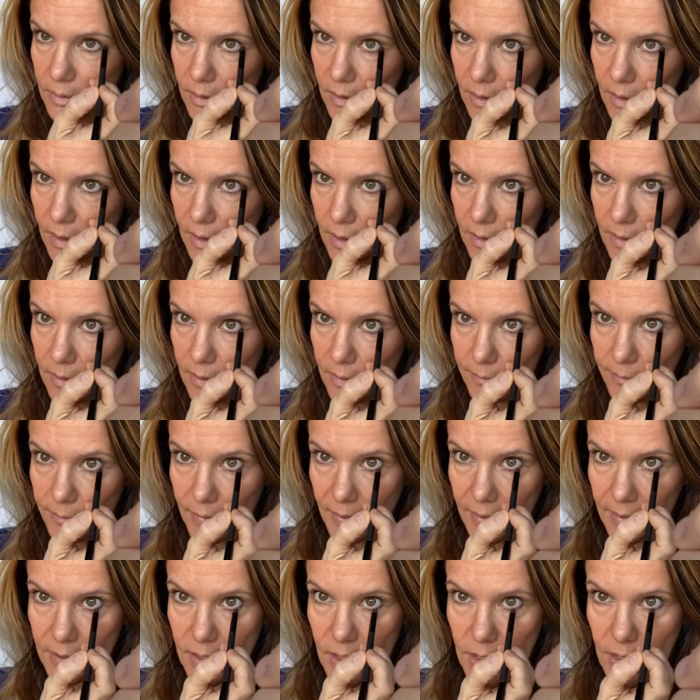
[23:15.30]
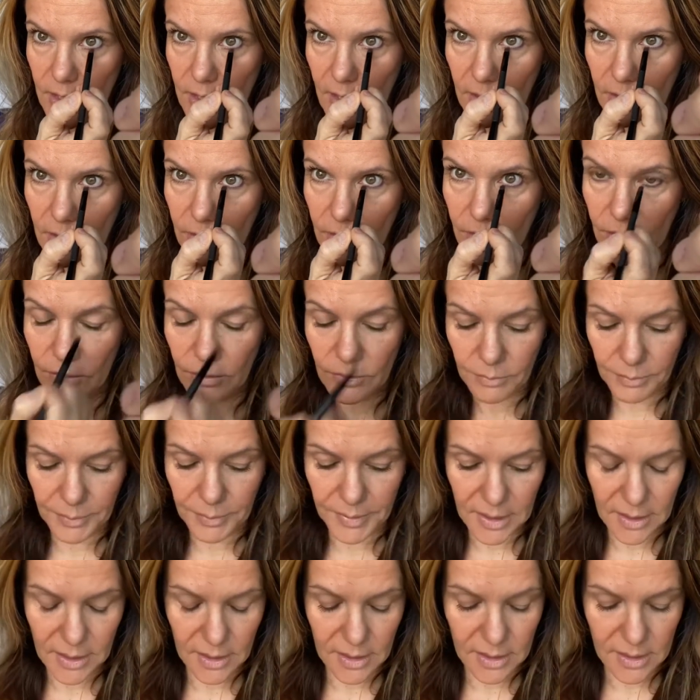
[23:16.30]
um, eyeshadow
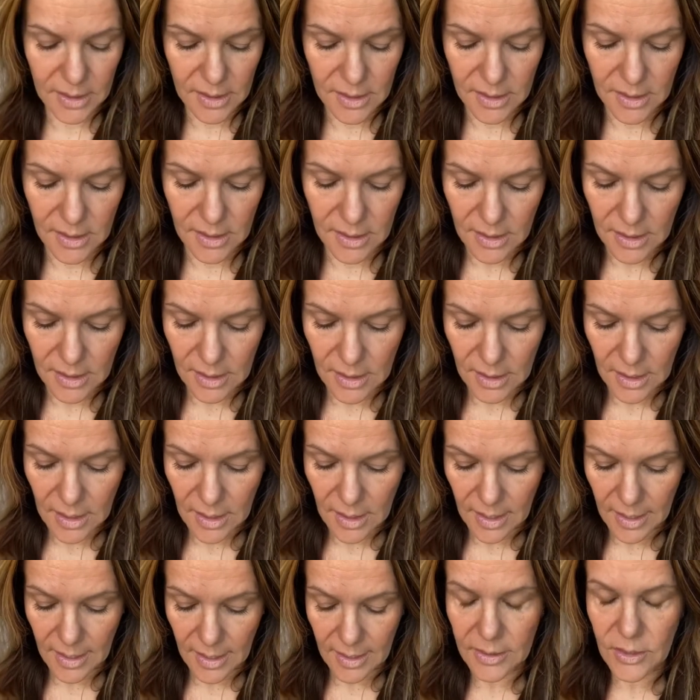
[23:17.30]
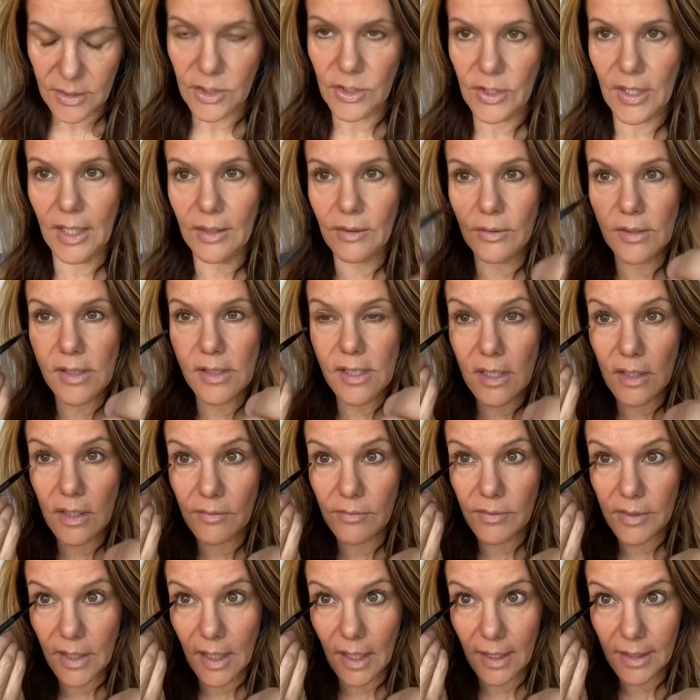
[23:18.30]
because eyeshadow instead of
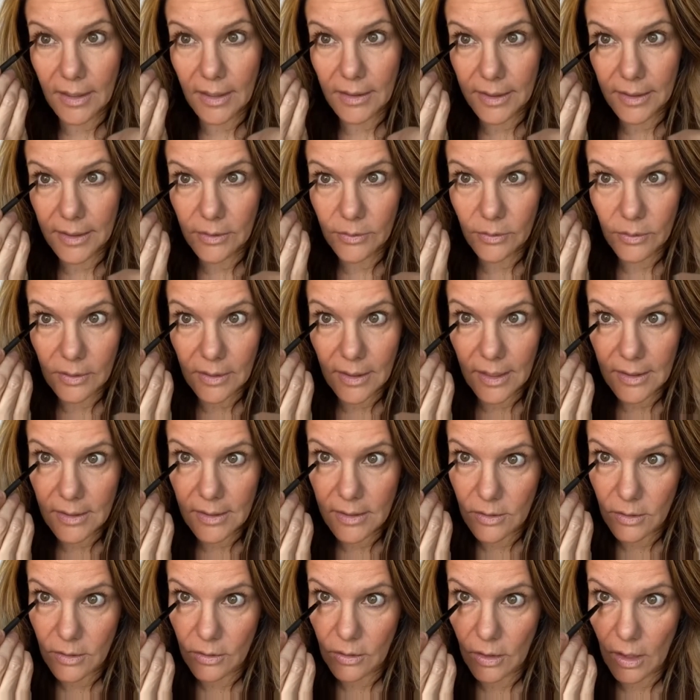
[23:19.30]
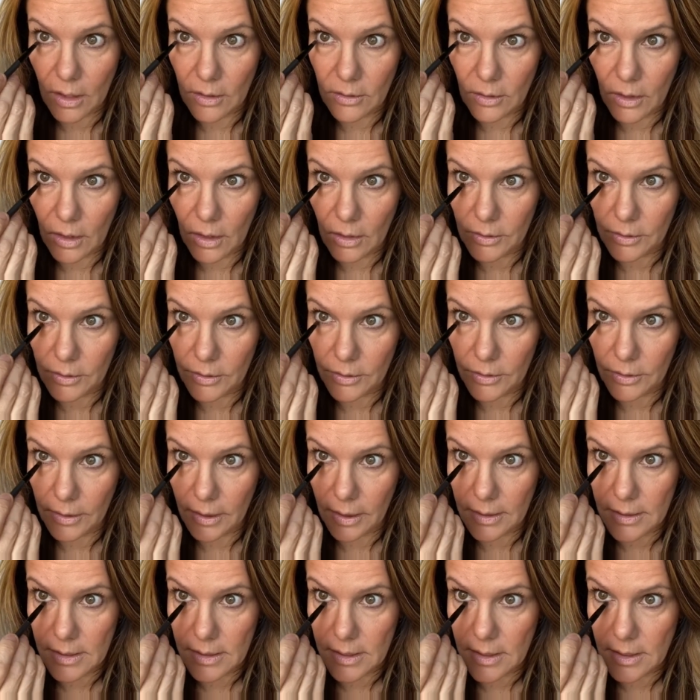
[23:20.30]
an eyeliner lasts a lot longer, you
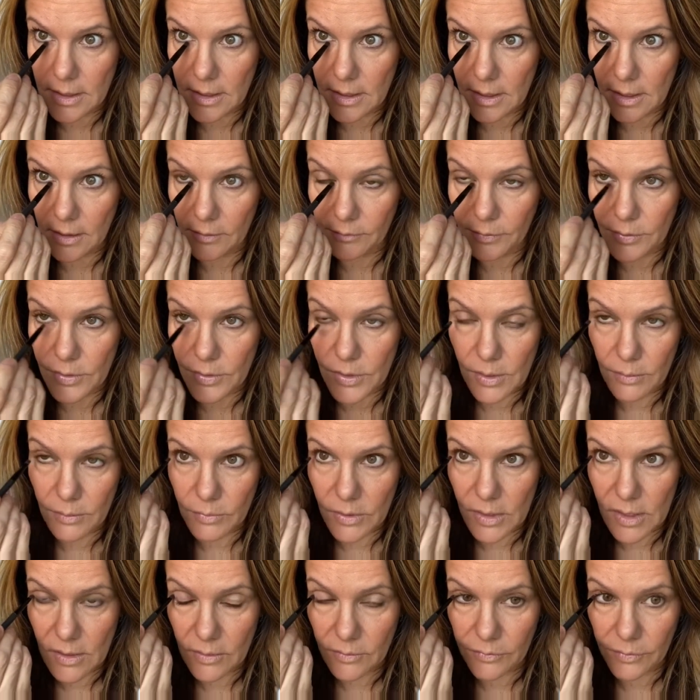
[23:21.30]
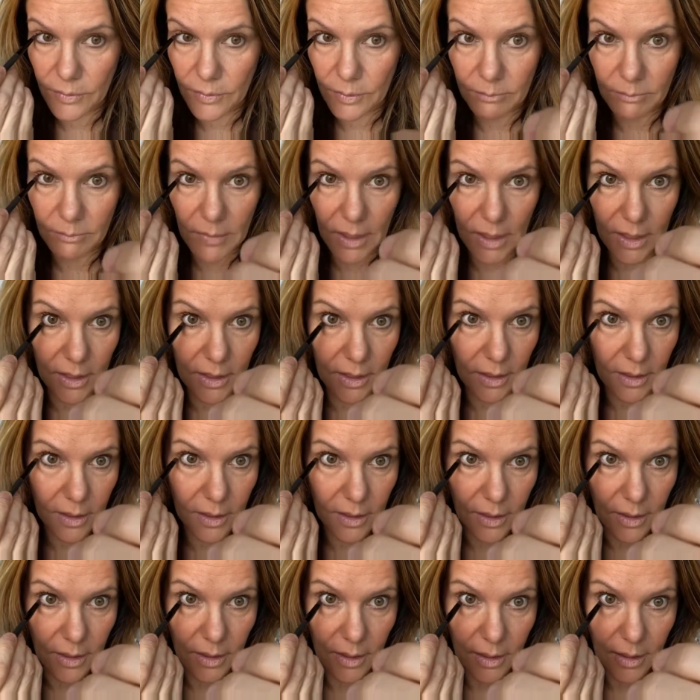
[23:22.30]
guys. And for some reason, for me,
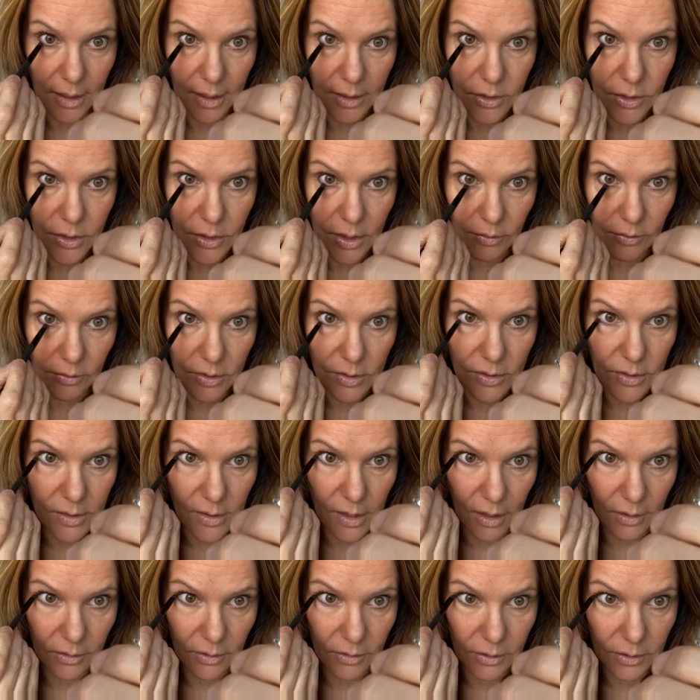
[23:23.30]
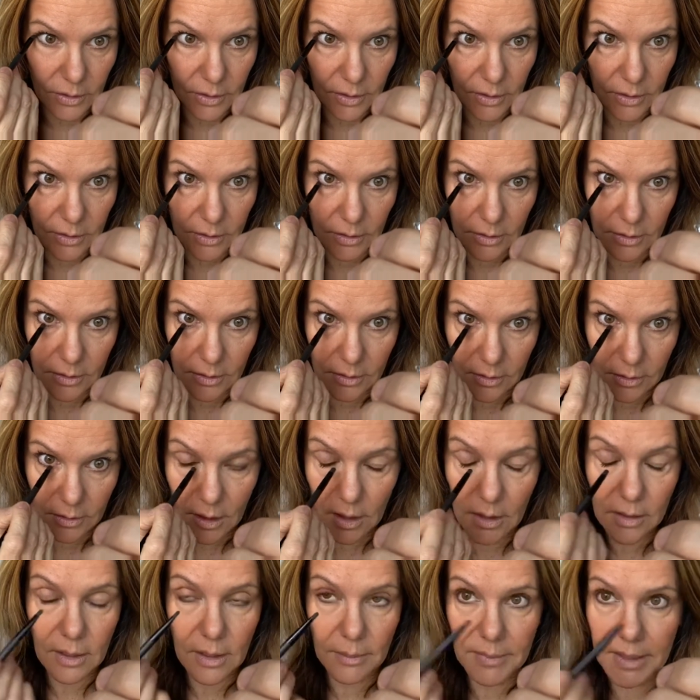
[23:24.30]
eyeshadow does not look good.
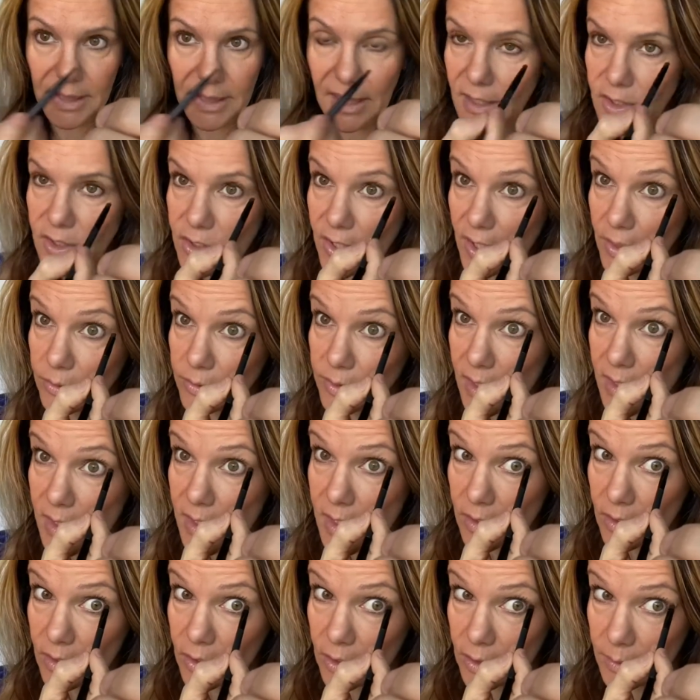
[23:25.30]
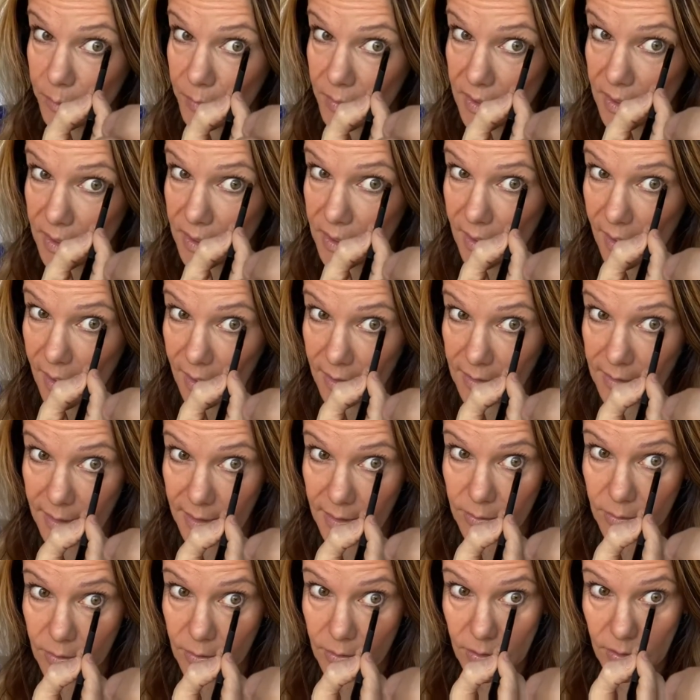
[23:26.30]
I mean, eyeshadow does look good, but the
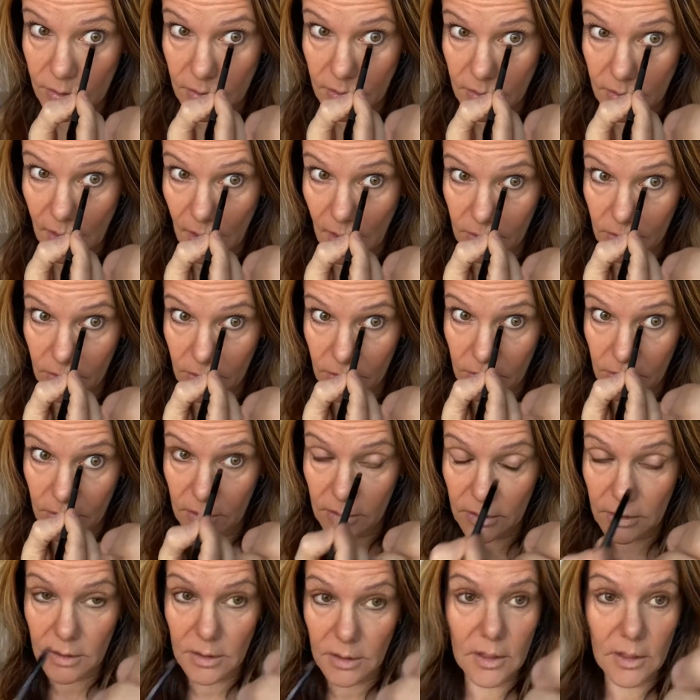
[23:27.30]
eyeliner does not look good.